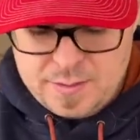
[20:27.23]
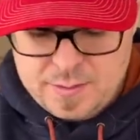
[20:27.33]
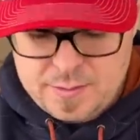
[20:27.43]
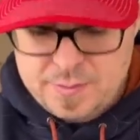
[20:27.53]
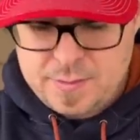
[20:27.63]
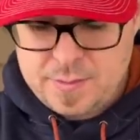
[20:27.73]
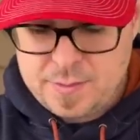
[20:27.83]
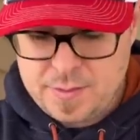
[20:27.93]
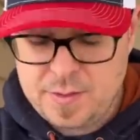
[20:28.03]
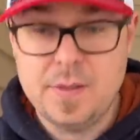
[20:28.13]
That one's good too,
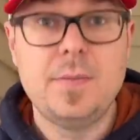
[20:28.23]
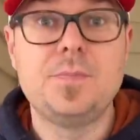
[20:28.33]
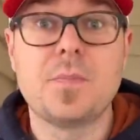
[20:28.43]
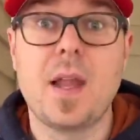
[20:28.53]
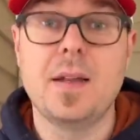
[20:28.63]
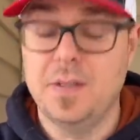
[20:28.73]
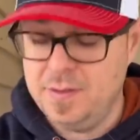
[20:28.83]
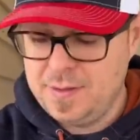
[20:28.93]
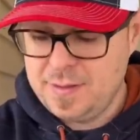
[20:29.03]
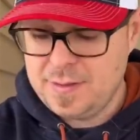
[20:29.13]
though. I know.
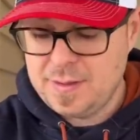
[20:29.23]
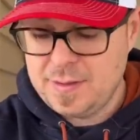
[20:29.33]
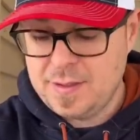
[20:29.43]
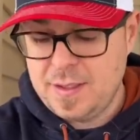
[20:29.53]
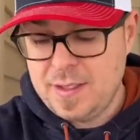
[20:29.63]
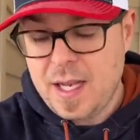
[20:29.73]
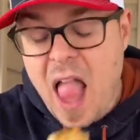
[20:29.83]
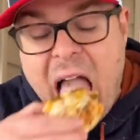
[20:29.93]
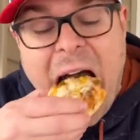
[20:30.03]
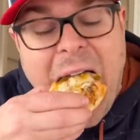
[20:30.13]
They're both
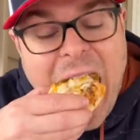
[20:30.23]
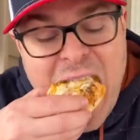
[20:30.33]
both good.